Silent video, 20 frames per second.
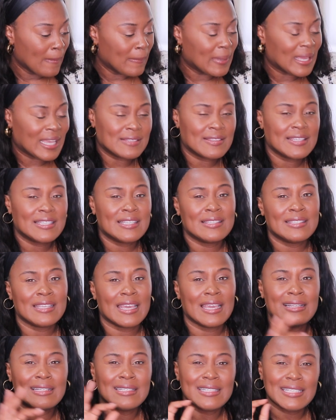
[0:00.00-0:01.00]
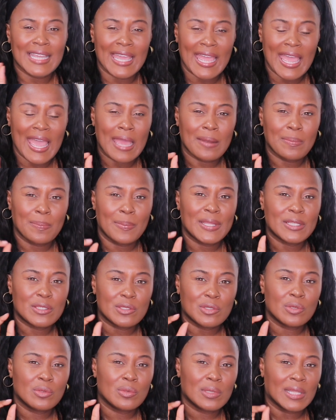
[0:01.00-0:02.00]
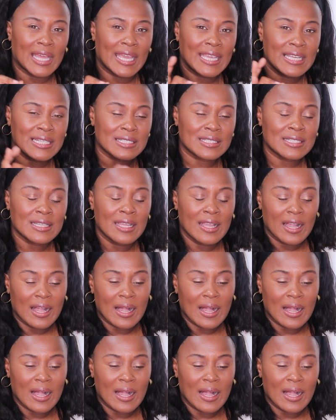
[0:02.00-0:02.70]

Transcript: because this is a tad bit too light.